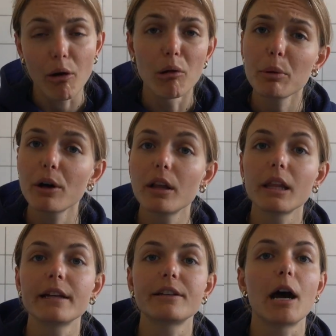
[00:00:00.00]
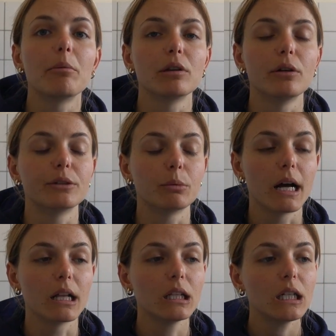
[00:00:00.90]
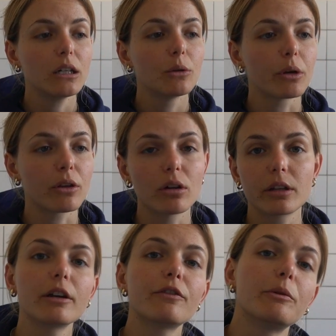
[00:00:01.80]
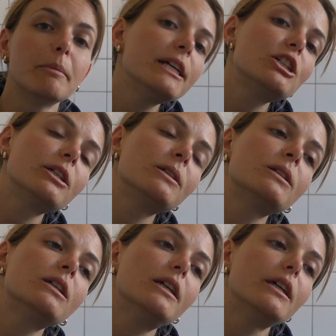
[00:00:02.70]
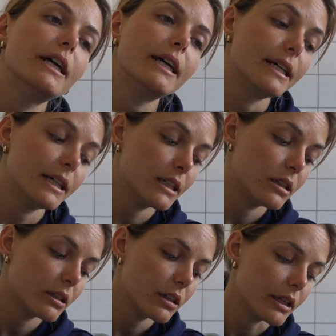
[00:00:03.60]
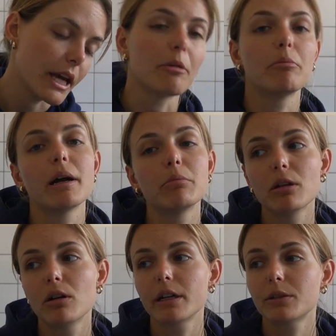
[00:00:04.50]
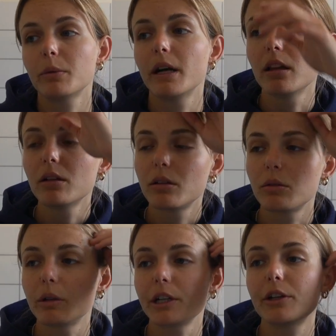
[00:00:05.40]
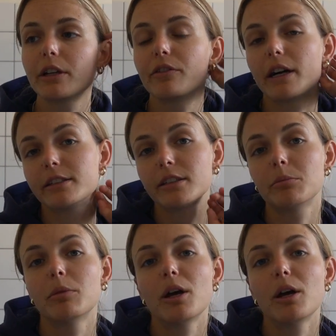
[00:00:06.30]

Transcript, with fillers: will put a link down below as well with all the information. And yeah, my blog as well, where you can find some